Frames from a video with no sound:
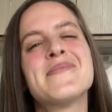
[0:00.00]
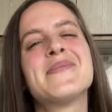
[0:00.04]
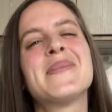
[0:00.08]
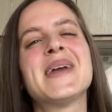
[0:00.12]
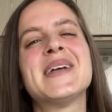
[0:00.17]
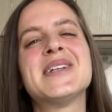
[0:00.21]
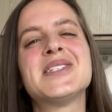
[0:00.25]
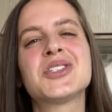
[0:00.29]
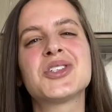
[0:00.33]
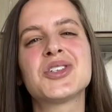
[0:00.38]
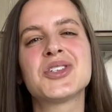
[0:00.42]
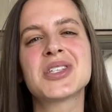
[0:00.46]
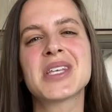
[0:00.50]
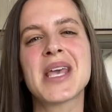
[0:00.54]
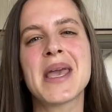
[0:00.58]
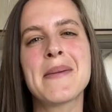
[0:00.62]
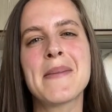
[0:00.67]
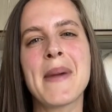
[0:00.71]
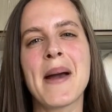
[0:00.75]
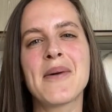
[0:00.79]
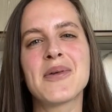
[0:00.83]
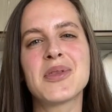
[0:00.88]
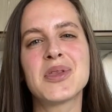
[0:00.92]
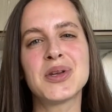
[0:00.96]
Beis just came
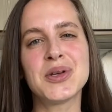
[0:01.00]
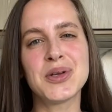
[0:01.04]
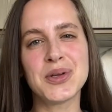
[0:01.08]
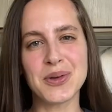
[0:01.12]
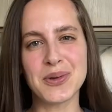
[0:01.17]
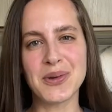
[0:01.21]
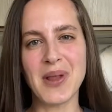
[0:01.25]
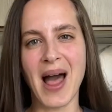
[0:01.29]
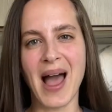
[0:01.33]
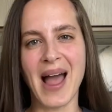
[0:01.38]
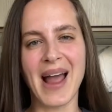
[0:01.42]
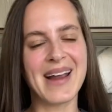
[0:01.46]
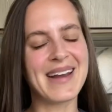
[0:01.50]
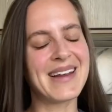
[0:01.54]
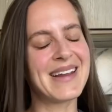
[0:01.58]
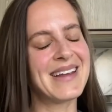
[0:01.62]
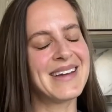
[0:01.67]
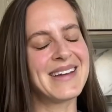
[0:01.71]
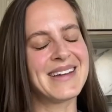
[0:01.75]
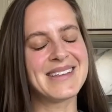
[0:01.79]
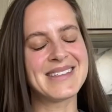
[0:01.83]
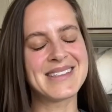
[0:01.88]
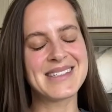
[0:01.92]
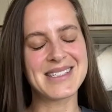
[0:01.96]
out with a new line
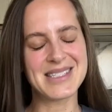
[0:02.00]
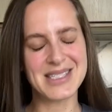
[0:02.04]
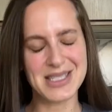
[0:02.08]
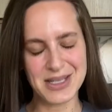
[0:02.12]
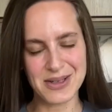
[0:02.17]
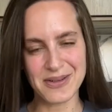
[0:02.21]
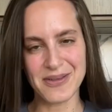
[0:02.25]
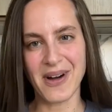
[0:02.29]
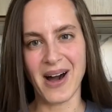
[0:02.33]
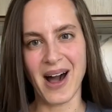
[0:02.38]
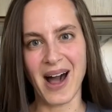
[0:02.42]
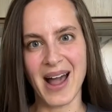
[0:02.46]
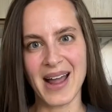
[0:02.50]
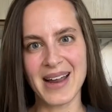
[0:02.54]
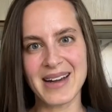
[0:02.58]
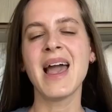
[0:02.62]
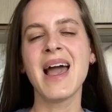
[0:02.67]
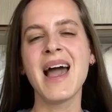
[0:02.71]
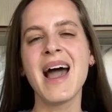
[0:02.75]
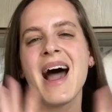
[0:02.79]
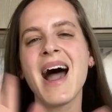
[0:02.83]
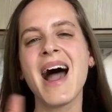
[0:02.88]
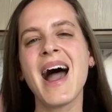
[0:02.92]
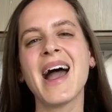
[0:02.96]
and it's divine.
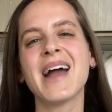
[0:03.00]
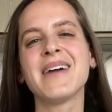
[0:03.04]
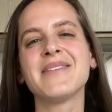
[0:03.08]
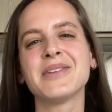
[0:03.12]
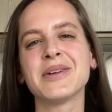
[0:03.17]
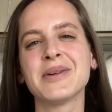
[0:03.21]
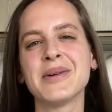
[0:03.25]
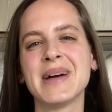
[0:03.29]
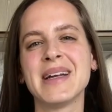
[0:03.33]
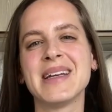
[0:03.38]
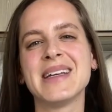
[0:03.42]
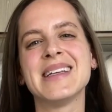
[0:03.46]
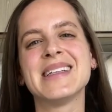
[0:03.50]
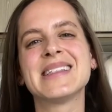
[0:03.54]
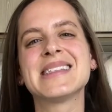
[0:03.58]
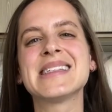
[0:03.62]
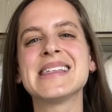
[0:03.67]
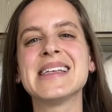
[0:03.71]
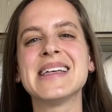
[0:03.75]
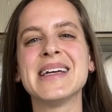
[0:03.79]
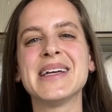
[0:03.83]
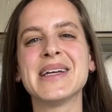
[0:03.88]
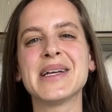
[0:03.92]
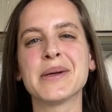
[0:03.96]
Hi everyone, it's
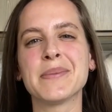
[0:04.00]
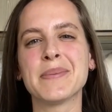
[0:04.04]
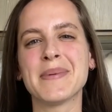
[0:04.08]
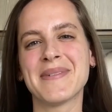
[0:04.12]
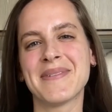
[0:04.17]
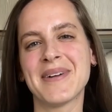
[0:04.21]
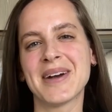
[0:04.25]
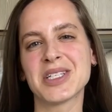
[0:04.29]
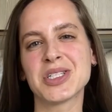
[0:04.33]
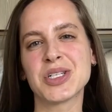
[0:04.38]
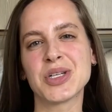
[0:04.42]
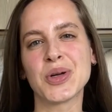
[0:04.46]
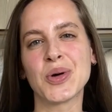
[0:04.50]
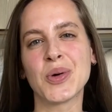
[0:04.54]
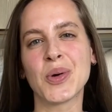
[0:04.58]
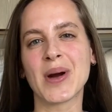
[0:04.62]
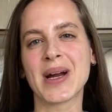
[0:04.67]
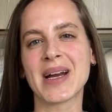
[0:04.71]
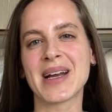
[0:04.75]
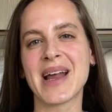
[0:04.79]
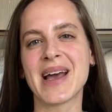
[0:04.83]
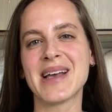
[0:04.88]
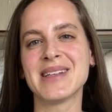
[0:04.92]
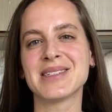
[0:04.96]
Leah, your professional
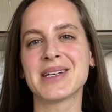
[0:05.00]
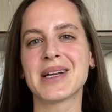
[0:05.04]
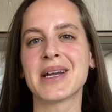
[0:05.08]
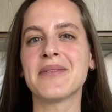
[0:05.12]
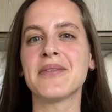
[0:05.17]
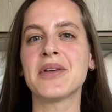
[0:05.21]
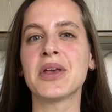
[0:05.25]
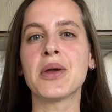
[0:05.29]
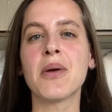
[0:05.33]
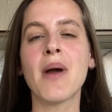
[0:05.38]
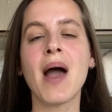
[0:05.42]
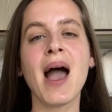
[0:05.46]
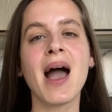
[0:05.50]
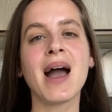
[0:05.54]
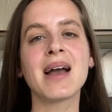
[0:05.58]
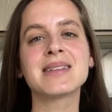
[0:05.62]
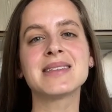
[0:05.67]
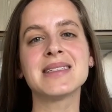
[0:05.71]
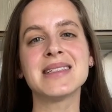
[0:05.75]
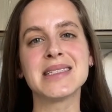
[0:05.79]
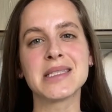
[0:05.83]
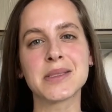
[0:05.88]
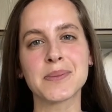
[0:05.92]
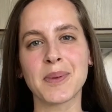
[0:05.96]
organizer, giving you hacks,
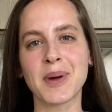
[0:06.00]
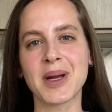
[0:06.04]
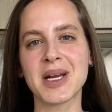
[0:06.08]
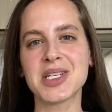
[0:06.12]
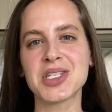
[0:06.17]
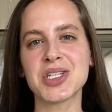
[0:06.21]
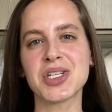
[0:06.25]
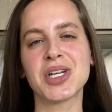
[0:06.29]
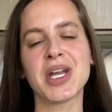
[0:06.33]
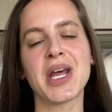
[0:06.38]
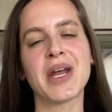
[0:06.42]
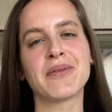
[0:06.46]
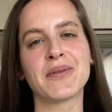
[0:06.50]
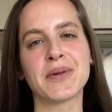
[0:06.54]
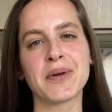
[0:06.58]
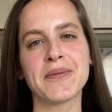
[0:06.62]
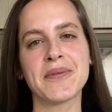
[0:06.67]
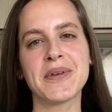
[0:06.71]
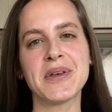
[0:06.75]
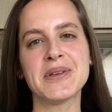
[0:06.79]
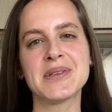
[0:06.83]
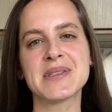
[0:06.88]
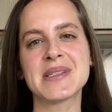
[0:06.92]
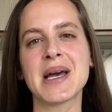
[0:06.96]
inspiration, and
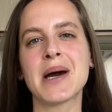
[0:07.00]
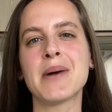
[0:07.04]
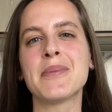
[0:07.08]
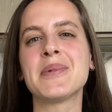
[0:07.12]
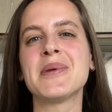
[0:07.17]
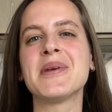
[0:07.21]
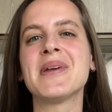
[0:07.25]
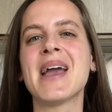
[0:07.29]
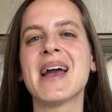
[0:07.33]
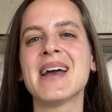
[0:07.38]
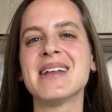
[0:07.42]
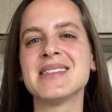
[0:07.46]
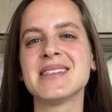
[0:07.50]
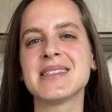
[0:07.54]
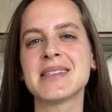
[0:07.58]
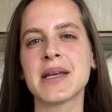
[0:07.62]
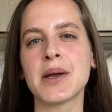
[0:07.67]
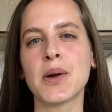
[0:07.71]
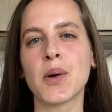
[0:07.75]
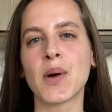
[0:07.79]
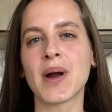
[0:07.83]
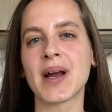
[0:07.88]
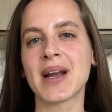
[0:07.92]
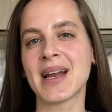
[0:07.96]
reviews to help you get and stay
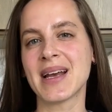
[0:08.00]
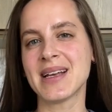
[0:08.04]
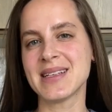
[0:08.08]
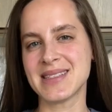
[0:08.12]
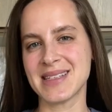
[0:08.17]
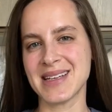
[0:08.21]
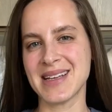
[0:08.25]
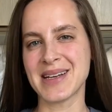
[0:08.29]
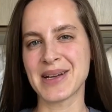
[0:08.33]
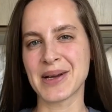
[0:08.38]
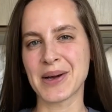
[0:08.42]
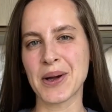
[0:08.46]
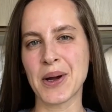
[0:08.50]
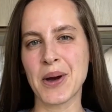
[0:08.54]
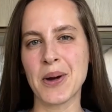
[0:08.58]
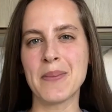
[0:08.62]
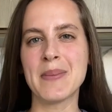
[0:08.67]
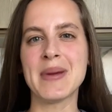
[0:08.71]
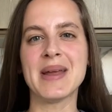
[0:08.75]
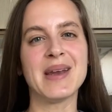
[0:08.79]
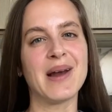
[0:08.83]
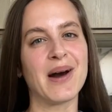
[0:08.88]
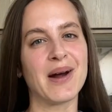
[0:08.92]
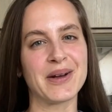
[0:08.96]
organized in your home
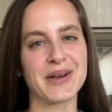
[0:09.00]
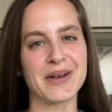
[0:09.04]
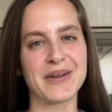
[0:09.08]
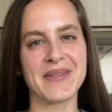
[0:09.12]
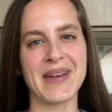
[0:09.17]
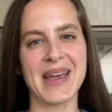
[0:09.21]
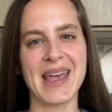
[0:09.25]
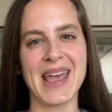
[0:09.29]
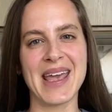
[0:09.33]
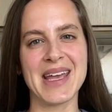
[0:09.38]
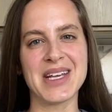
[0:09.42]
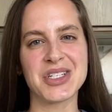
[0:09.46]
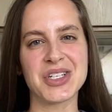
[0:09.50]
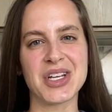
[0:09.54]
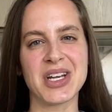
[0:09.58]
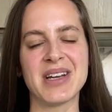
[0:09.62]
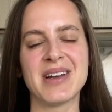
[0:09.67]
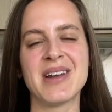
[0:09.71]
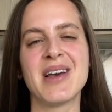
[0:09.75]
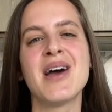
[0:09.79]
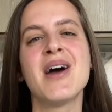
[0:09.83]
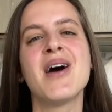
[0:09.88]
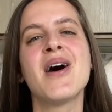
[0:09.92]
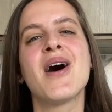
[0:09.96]
and on your vacation.
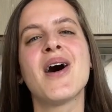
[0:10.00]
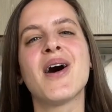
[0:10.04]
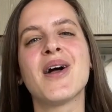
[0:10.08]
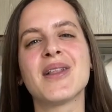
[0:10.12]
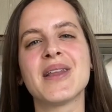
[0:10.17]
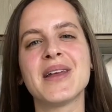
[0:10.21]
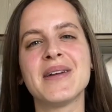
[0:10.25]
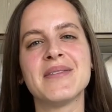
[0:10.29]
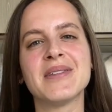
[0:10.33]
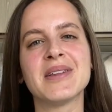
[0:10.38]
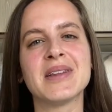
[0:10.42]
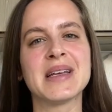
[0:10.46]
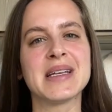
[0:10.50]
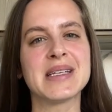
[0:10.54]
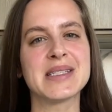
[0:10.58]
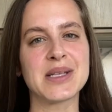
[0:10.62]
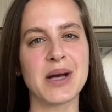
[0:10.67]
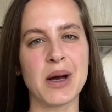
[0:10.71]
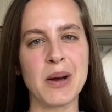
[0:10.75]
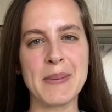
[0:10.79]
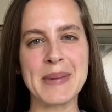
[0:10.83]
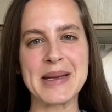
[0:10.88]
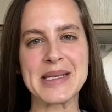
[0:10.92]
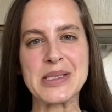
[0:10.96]
I'll leave the links to
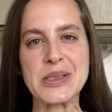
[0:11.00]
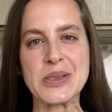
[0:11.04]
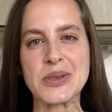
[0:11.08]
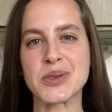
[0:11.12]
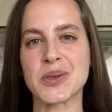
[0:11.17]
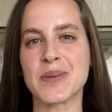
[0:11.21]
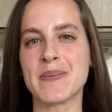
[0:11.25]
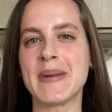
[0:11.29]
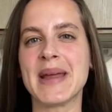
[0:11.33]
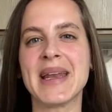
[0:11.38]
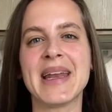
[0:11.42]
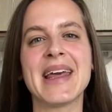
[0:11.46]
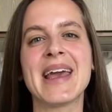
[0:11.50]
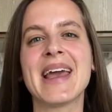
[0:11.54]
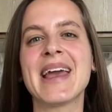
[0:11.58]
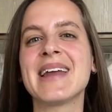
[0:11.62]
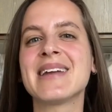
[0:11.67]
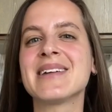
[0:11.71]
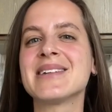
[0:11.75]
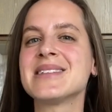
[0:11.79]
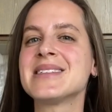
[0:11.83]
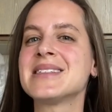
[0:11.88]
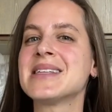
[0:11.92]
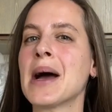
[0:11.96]
all my social media
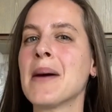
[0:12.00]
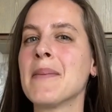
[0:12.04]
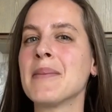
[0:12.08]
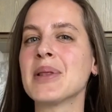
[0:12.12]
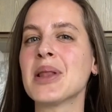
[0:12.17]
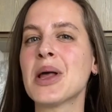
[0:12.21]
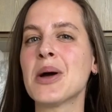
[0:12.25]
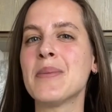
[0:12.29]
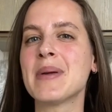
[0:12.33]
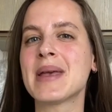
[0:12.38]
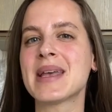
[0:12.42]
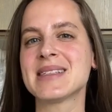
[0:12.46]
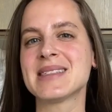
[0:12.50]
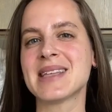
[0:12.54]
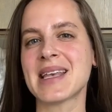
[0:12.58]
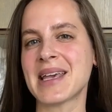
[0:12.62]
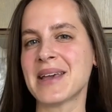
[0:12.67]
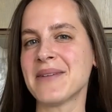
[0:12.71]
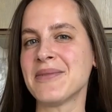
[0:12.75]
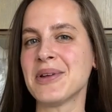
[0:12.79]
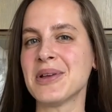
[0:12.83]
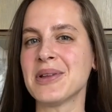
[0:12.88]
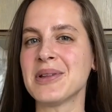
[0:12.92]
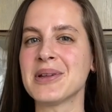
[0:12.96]
handles down below because I
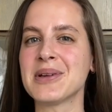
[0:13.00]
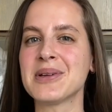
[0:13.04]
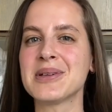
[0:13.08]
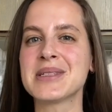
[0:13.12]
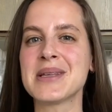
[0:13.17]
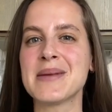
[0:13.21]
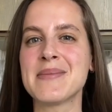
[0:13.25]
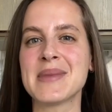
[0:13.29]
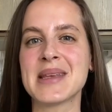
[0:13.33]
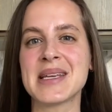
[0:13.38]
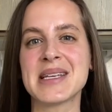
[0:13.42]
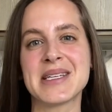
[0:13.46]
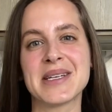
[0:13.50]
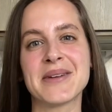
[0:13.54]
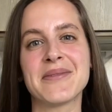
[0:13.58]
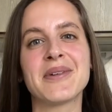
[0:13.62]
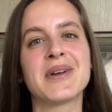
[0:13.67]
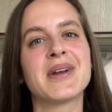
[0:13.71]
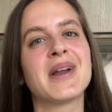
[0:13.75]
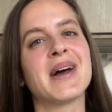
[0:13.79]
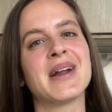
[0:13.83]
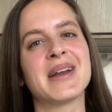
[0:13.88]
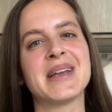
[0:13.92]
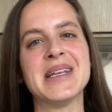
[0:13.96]
give you a little something
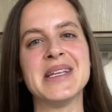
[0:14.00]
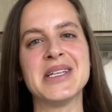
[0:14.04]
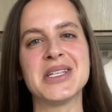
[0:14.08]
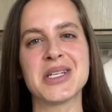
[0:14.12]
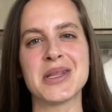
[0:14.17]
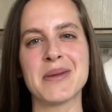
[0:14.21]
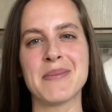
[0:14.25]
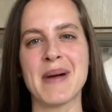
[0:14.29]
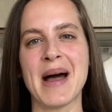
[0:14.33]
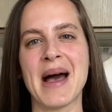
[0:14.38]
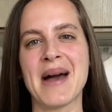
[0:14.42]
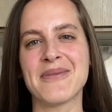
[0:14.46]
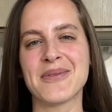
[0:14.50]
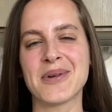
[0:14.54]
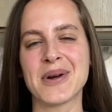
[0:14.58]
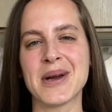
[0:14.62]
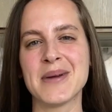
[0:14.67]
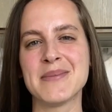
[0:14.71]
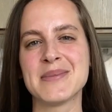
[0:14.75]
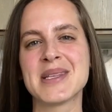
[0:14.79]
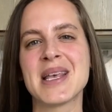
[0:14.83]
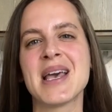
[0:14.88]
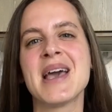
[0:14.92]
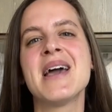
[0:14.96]
different on each of the
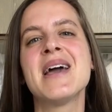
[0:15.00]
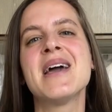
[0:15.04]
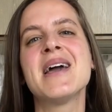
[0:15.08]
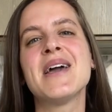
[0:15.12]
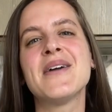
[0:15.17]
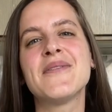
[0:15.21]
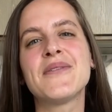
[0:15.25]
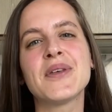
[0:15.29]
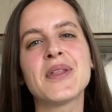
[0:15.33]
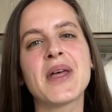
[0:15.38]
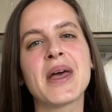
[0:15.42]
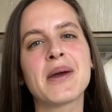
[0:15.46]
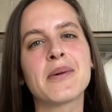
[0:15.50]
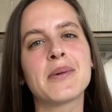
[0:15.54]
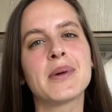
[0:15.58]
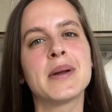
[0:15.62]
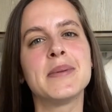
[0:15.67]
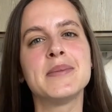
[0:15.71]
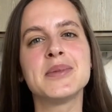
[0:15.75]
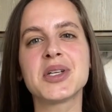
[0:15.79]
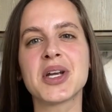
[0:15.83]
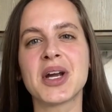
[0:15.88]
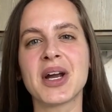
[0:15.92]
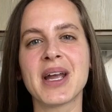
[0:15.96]
platforms. If you like what
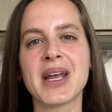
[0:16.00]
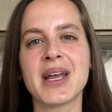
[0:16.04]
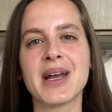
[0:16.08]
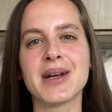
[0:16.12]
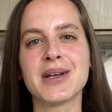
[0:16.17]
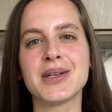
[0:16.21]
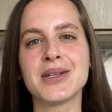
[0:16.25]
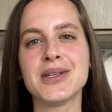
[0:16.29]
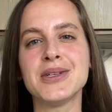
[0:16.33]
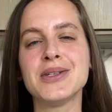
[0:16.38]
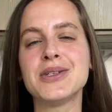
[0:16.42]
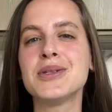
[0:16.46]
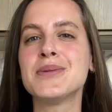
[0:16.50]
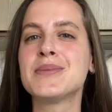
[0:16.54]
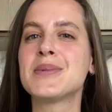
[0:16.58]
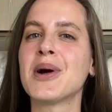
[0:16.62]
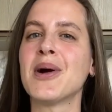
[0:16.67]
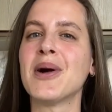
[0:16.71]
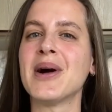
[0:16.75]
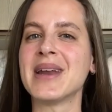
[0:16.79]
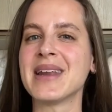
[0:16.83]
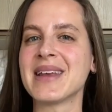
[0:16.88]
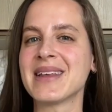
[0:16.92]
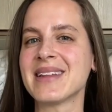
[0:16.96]
I'm sharing here on YouTube, go
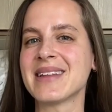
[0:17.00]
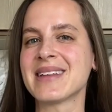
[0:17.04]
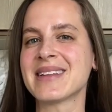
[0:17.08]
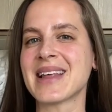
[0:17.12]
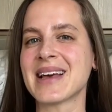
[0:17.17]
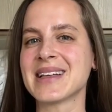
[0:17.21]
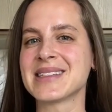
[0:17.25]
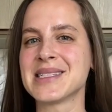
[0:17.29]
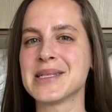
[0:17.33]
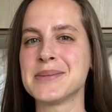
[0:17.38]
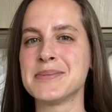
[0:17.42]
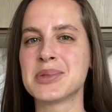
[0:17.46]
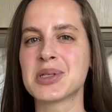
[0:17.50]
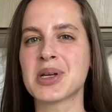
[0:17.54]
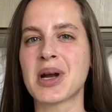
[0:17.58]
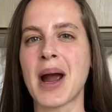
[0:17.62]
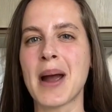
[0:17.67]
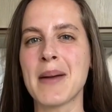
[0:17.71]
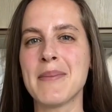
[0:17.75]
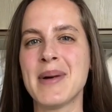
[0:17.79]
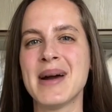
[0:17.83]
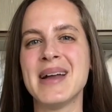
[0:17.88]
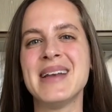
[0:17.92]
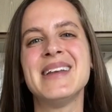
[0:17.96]
ahead and click that
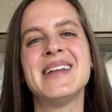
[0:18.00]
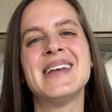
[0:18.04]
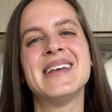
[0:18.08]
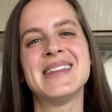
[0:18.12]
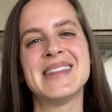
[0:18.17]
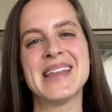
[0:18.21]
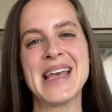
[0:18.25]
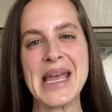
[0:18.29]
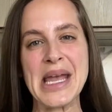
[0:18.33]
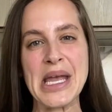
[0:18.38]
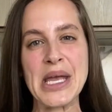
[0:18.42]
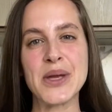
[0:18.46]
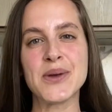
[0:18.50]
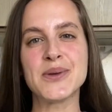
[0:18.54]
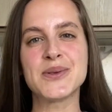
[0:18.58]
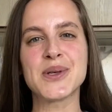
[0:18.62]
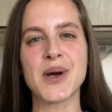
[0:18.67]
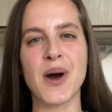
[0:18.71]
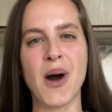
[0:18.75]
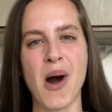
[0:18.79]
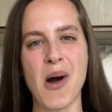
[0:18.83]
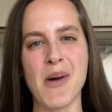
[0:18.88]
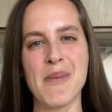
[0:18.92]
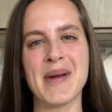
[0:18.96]
subscribe button, and thank you
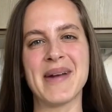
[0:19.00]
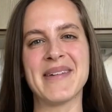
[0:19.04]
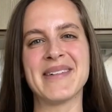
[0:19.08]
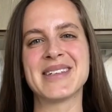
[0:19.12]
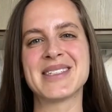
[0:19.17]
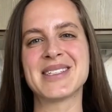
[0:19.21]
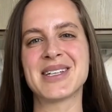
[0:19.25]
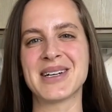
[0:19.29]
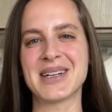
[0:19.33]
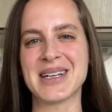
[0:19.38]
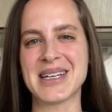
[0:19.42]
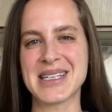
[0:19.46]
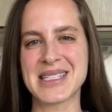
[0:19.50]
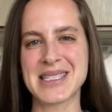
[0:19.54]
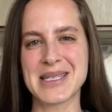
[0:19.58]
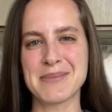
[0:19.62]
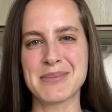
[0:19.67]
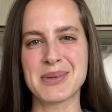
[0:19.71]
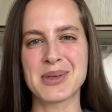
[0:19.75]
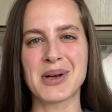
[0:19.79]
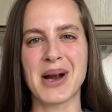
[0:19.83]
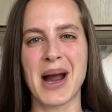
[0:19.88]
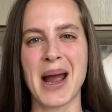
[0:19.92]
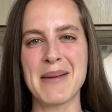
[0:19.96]
to all my returning
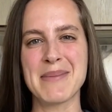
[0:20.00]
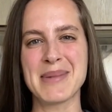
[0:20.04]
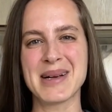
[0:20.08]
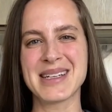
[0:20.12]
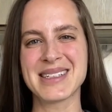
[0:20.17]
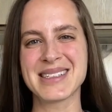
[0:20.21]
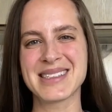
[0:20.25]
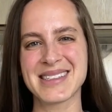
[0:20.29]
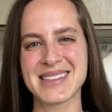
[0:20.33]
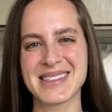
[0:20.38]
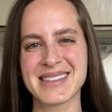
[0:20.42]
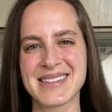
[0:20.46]
subscribers.